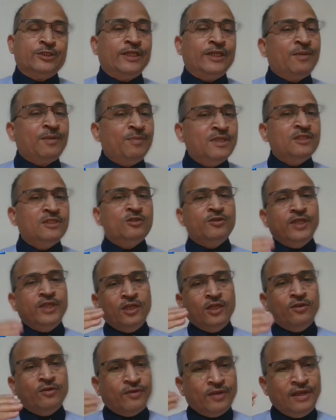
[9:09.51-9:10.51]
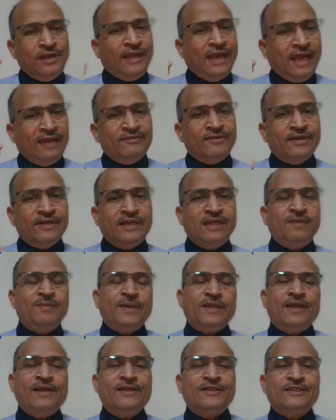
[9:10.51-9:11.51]
So that means you need to really have a deep
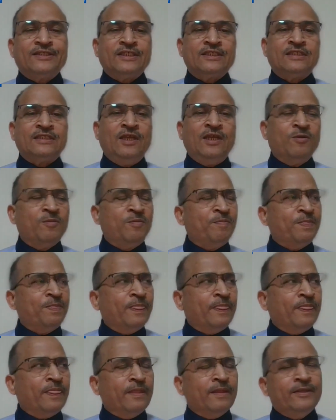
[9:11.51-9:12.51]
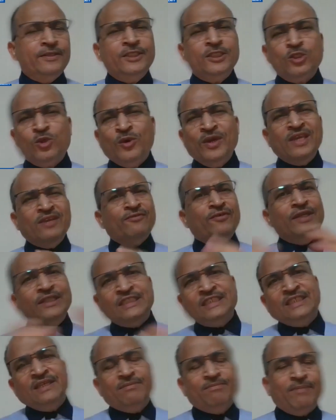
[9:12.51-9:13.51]
analysis. Now, just going one
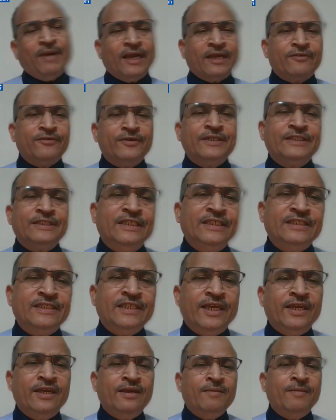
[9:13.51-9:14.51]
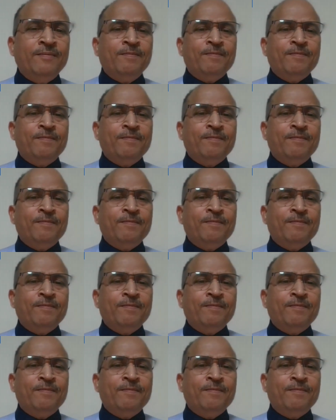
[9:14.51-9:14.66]
step backwards and say,